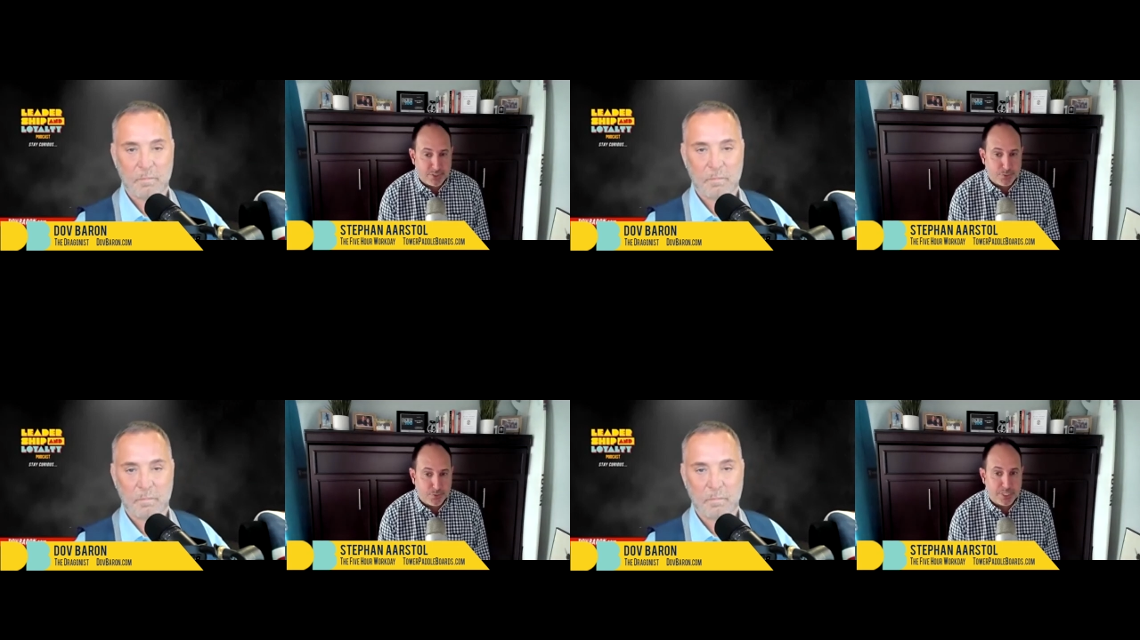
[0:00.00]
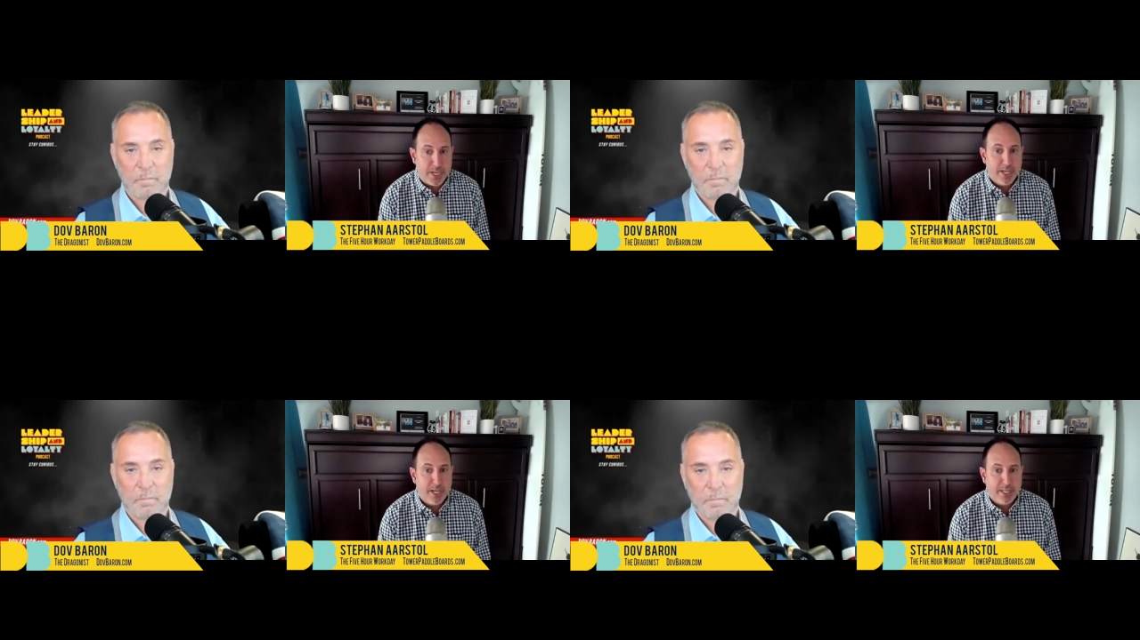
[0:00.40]
Speaker 1: tools
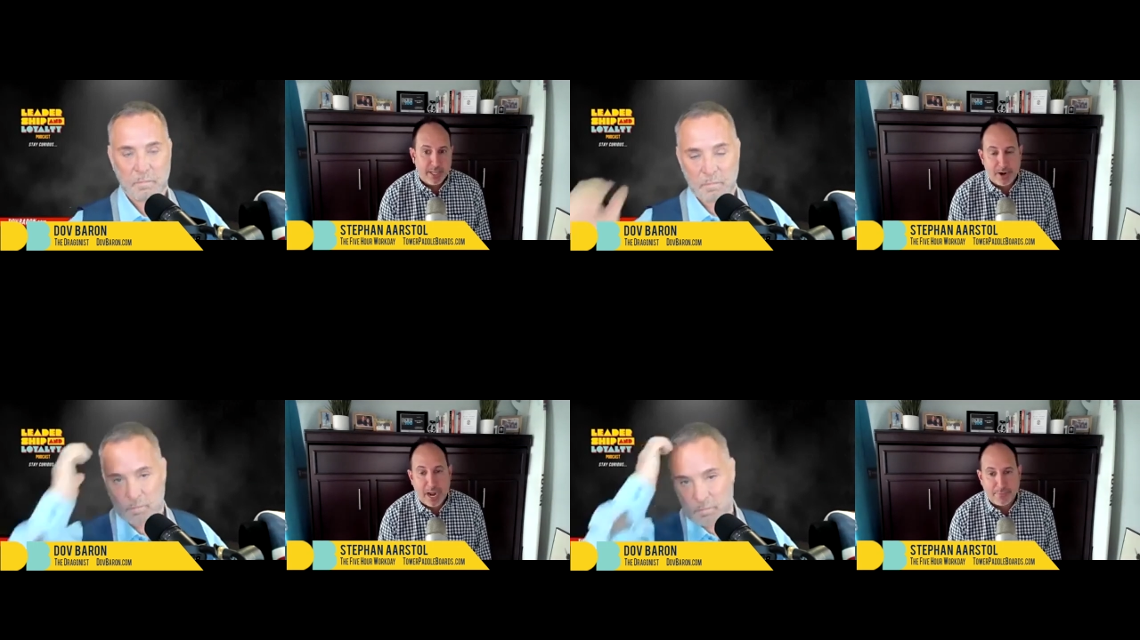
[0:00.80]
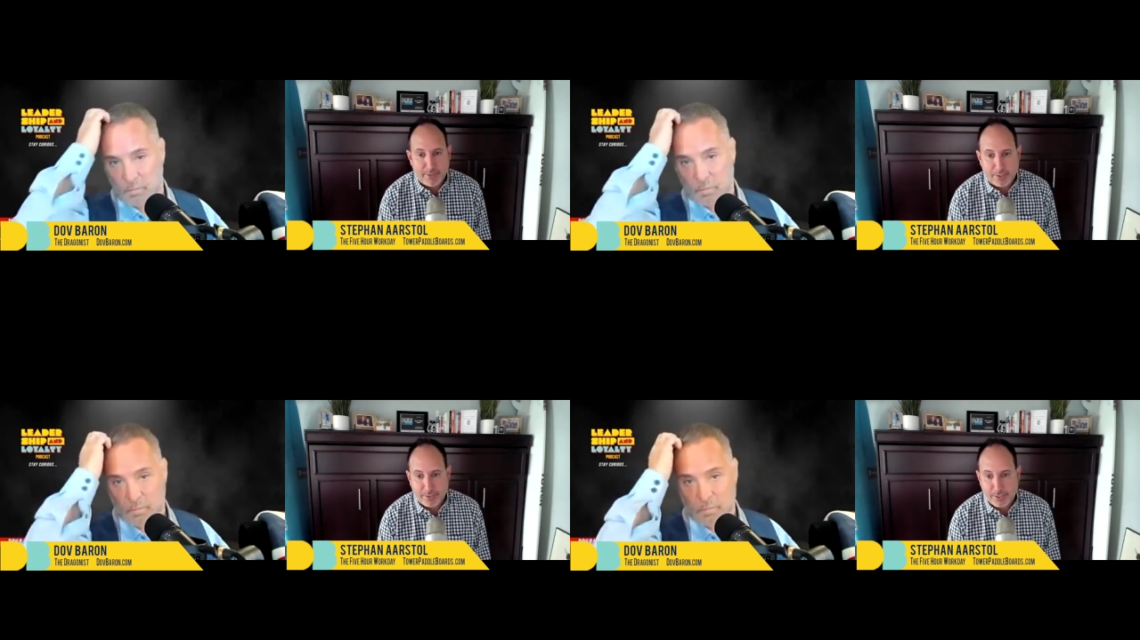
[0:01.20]
that are out
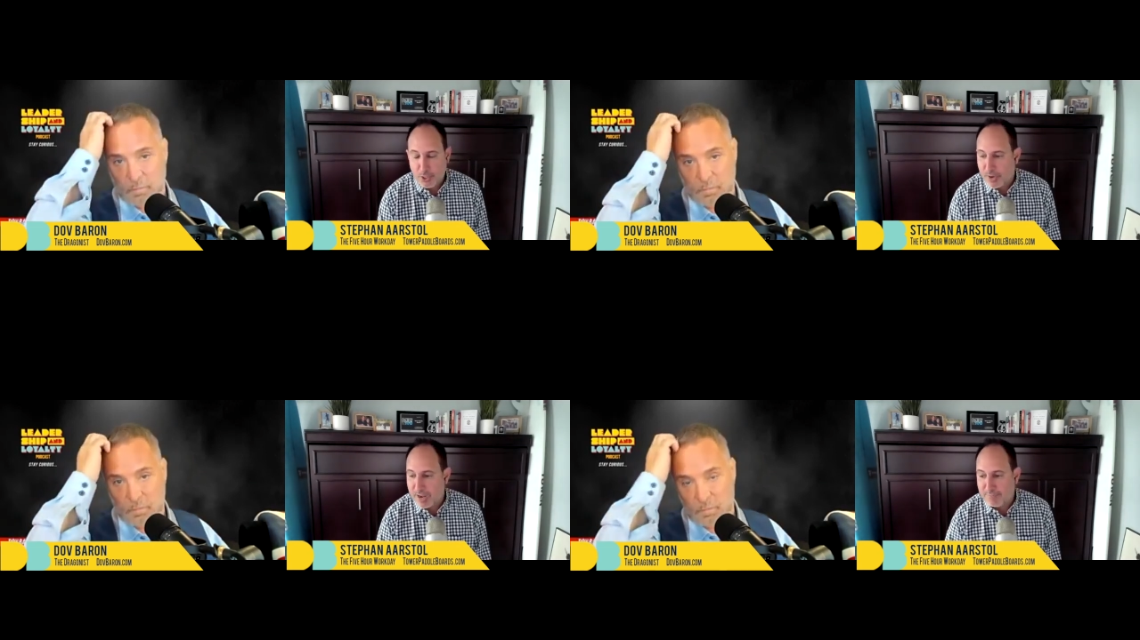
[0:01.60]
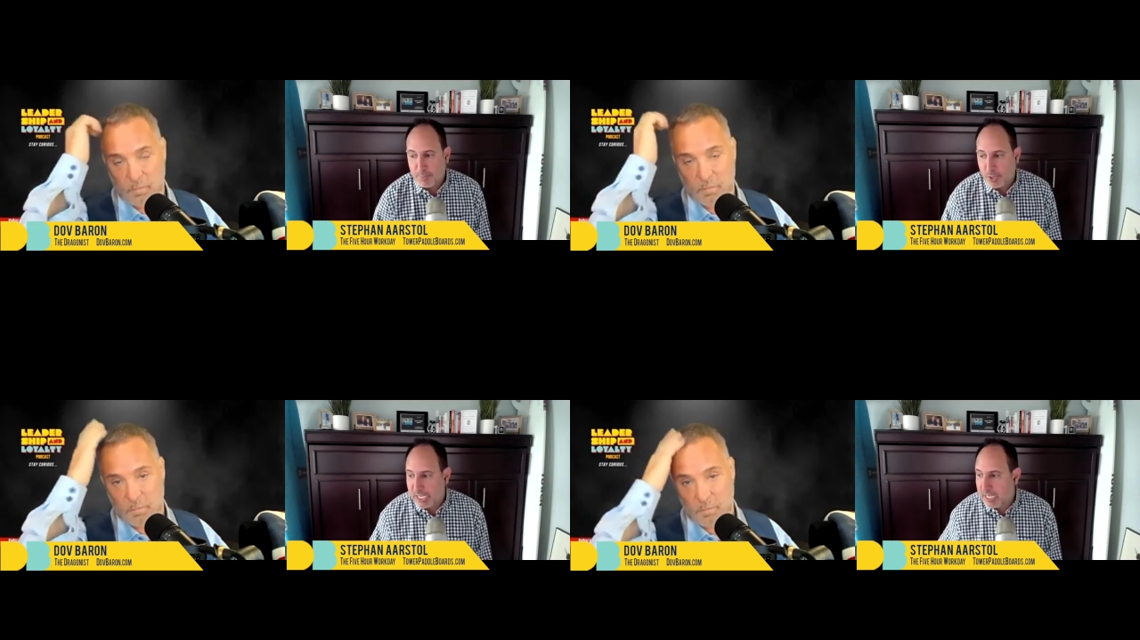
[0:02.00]
there. You don't have to
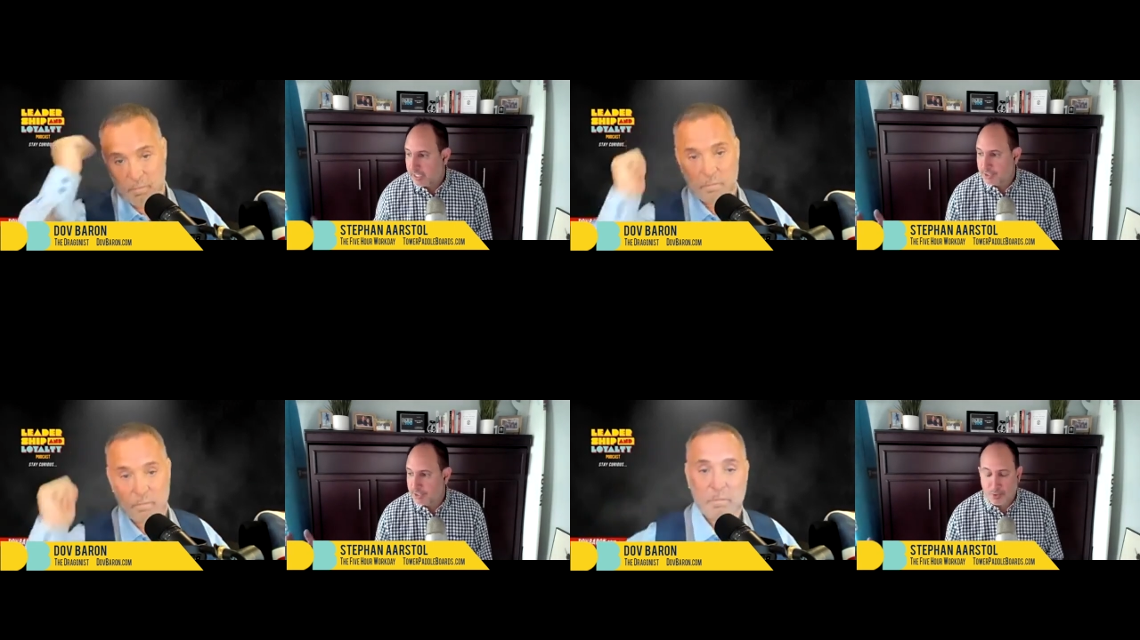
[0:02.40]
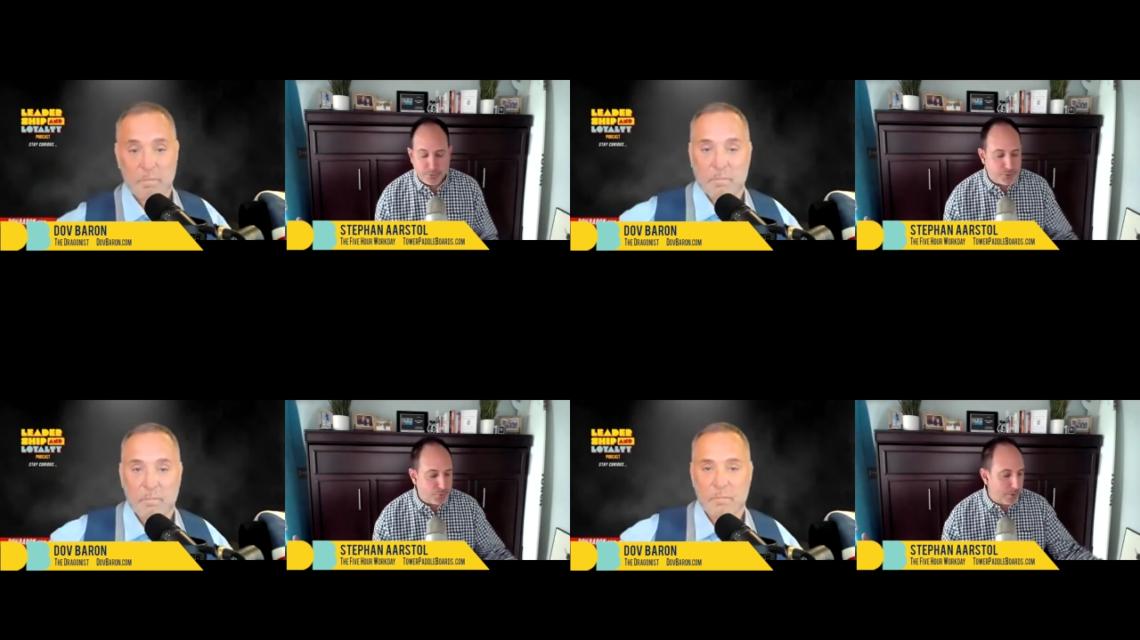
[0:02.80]
bring in
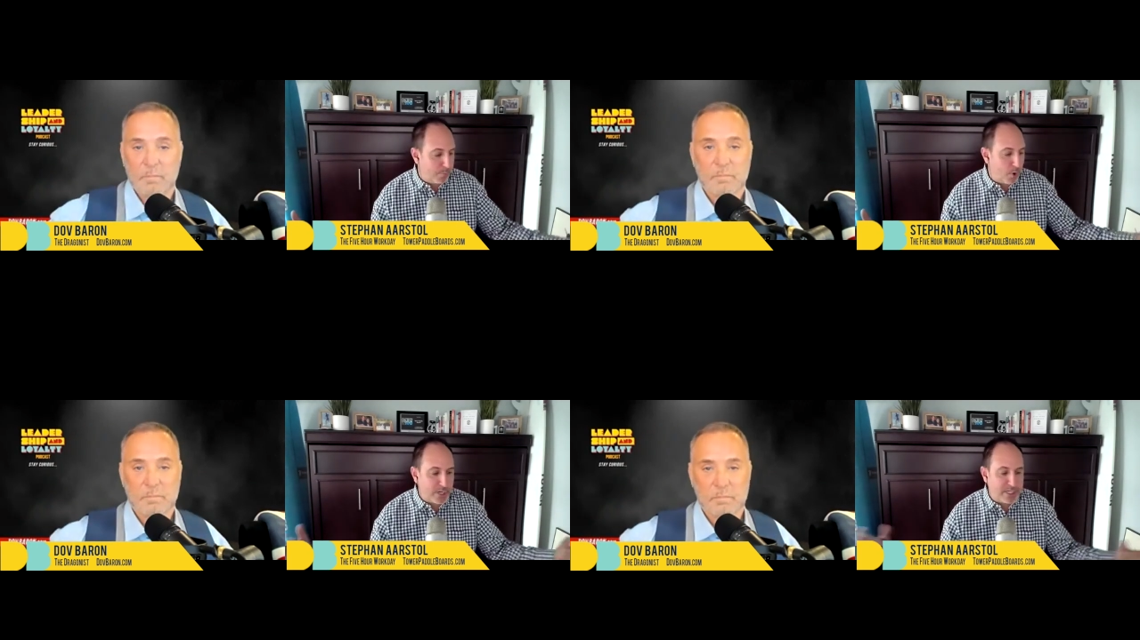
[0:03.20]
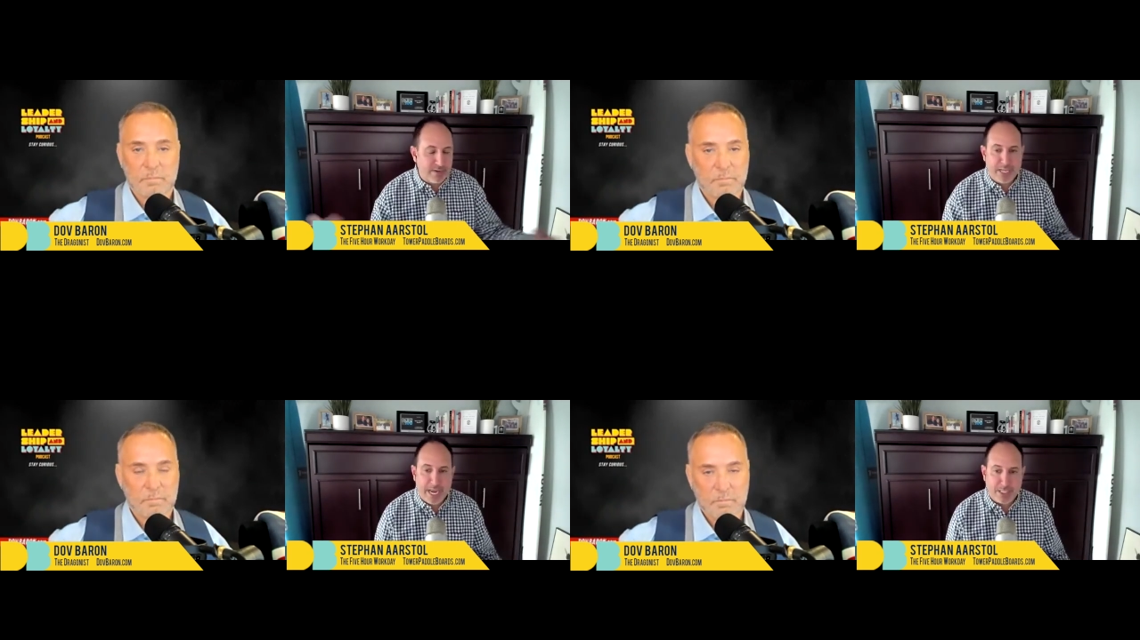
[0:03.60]
consultants or
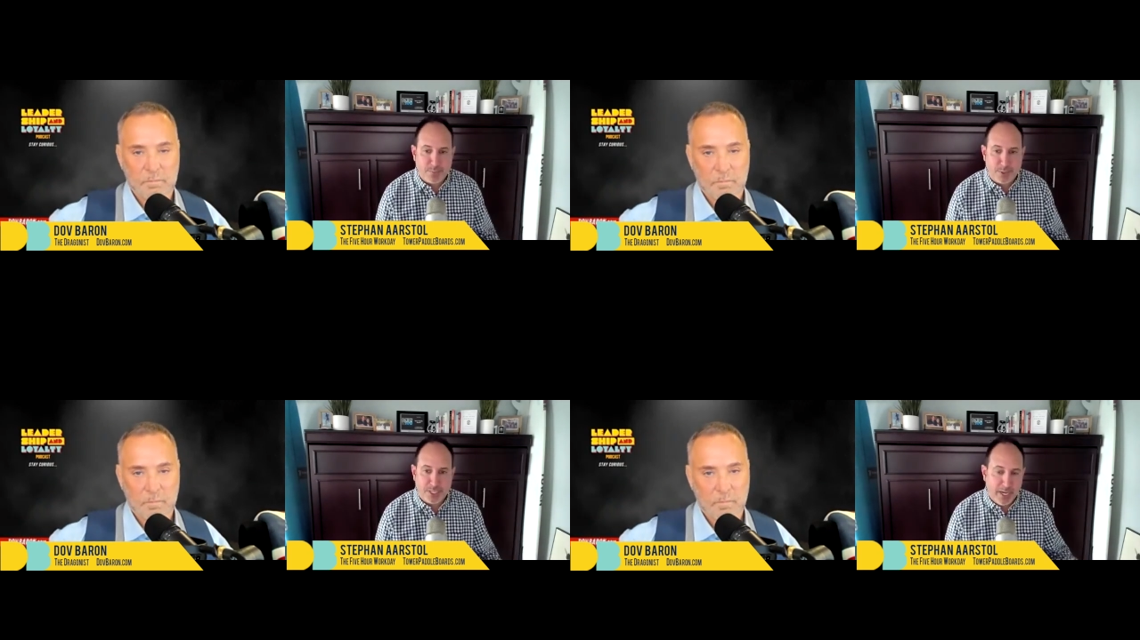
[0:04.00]
productivity experts.